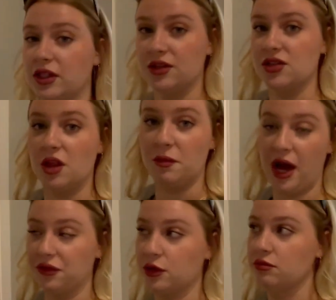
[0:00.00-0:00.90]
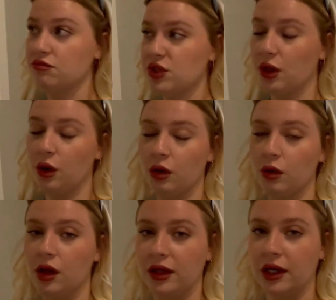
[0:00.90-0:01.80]
next to the bathroom,
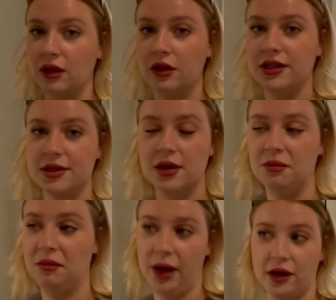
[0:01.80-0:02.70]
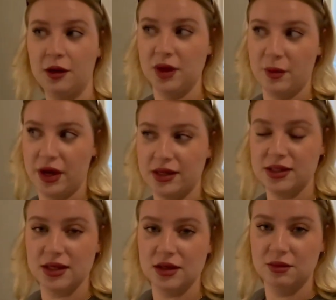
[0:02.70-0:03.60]
so a linen closet might not be a bad idea,